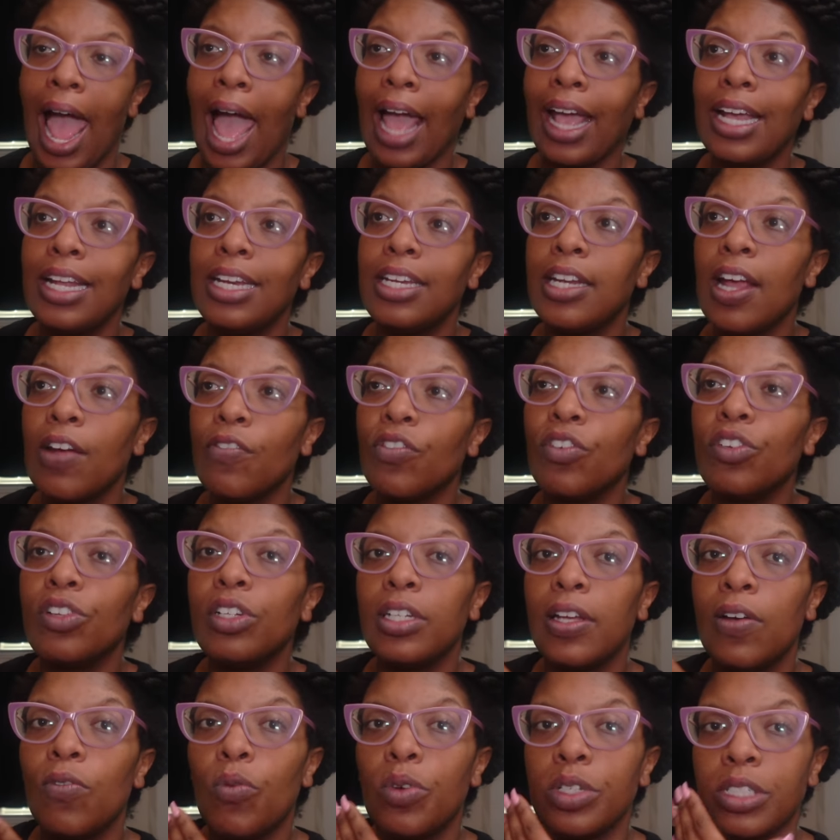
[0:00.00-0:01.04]
I could never
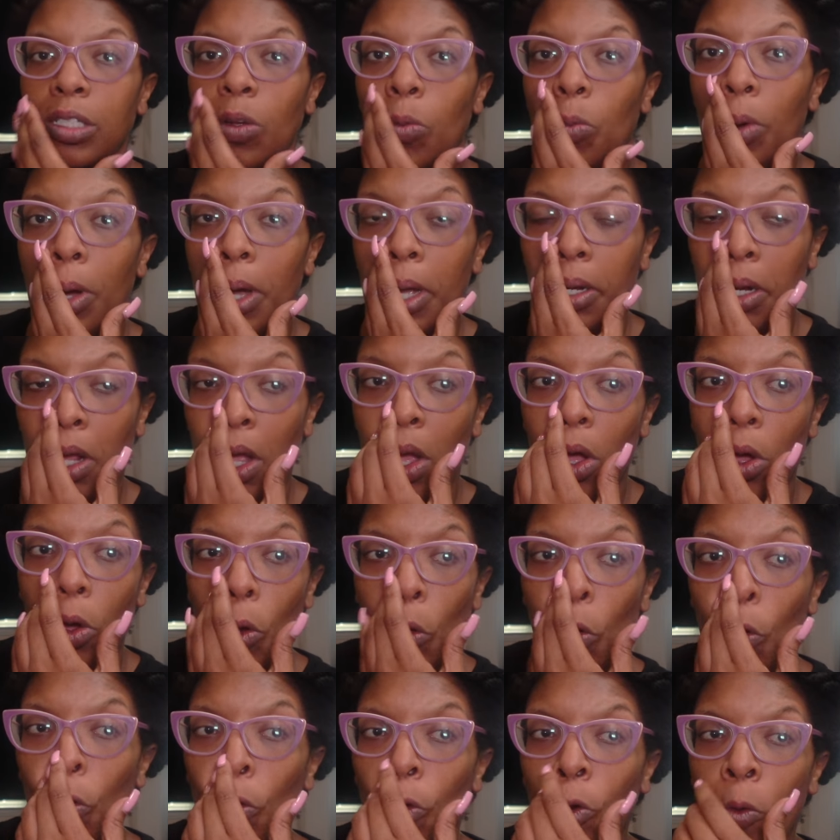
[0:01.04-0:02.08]
live with someone
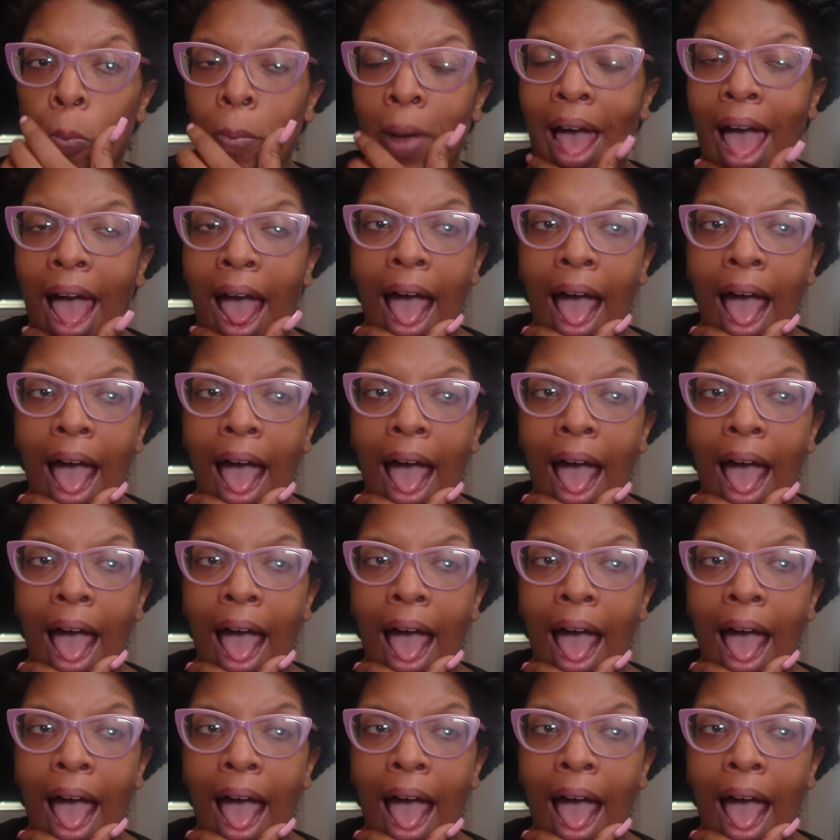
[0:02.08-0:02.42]
whom